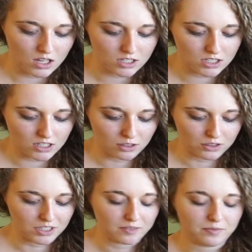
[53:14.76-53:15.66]

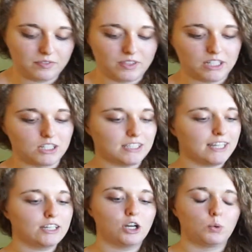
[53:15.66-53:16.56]
So there's
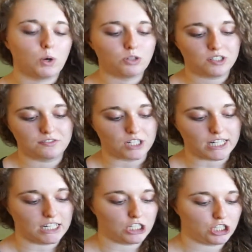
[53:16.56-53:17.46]
a quote for
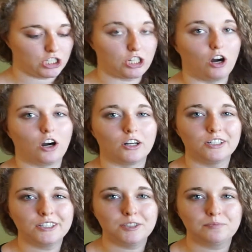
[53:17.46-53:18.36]
each
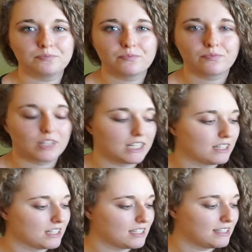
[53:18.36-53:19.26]
card in
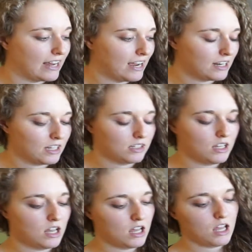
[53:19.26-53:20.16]
this deck
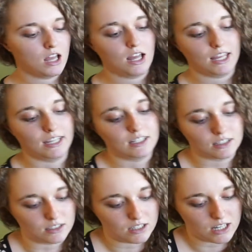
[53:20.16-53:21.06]

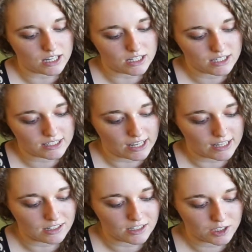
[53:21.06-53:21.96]
and it
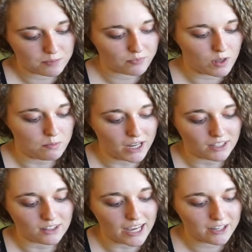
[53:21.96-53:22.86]
says my
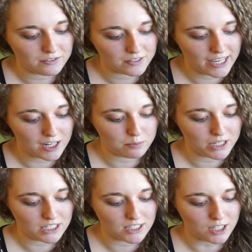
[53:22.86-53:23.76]
life can
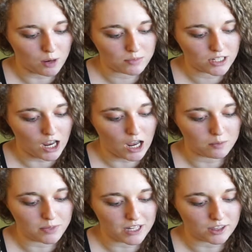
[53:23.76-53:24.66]
be summed
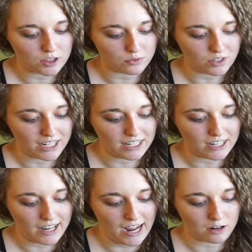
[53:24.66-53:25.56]
up in three
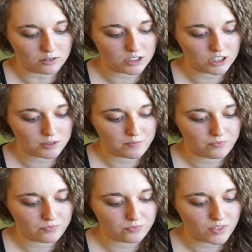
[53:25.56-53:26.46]
accounts.
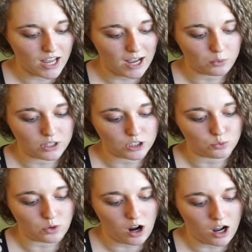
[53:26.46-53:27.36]
I was
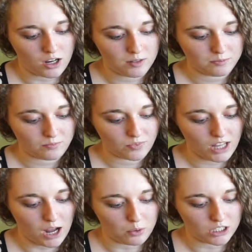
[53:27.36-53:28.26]
raw,
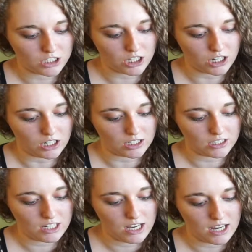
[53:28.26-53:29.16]
I was
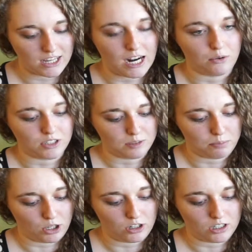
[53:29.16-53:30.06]
cooked, and I was
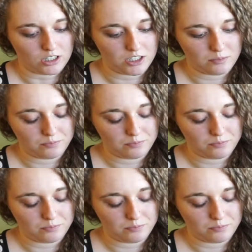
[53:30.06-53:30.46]
burned.